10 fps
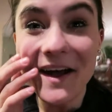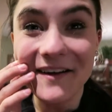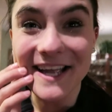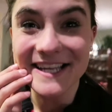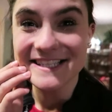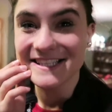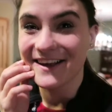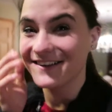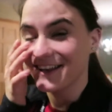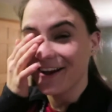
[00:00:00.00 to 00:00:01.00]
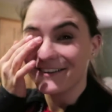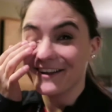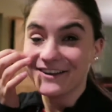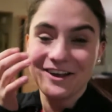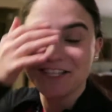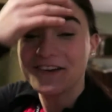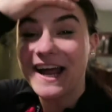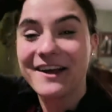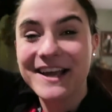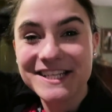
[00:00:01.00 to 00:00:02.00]
Okay, so, no, it's
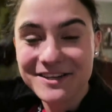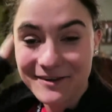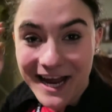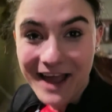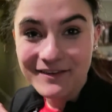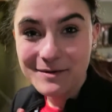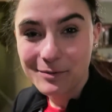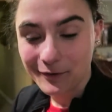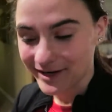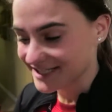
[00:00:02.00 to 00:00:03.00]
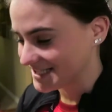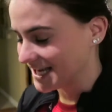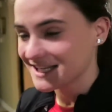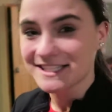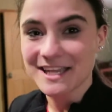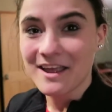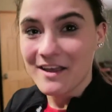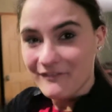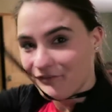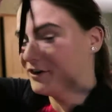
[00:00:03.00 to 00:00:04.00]
fine. Okay, so we are having pork steaks
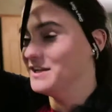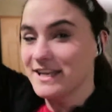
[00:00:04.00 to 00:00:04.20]
for